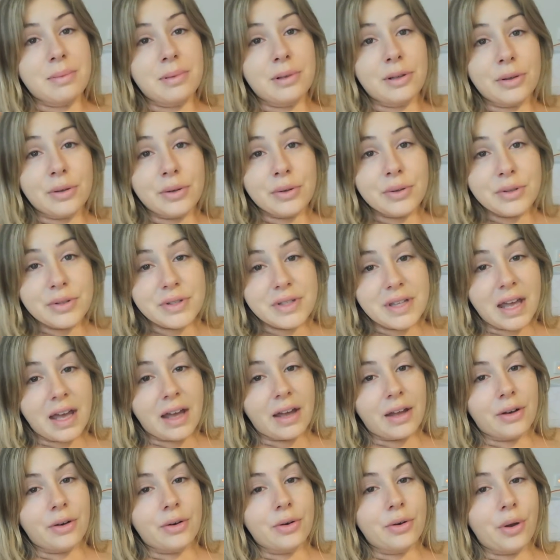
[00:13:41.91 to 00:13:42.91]
blues
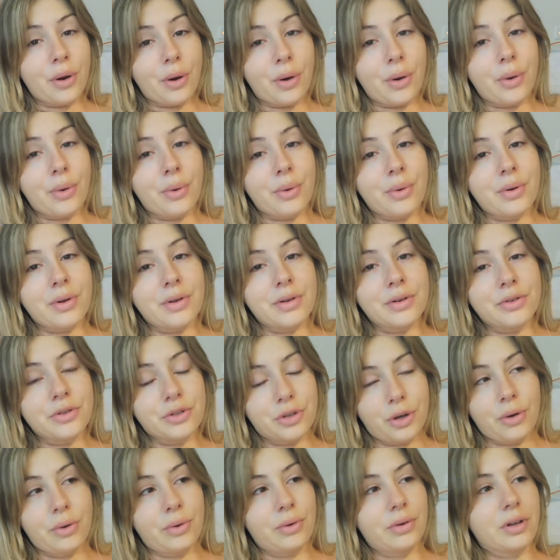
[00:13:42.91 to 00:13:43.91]
are no
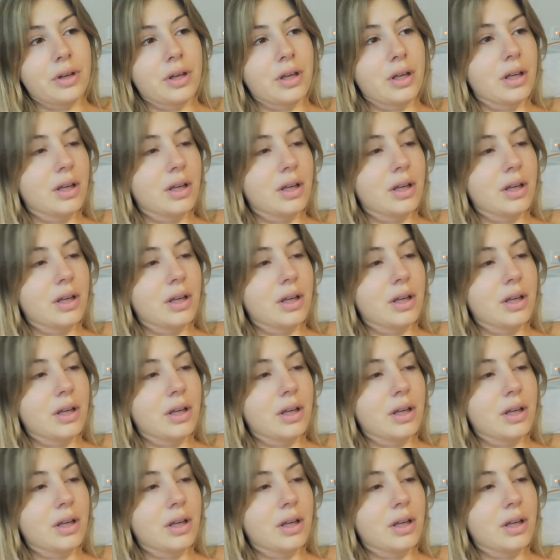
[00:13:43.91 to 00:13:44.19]
joke.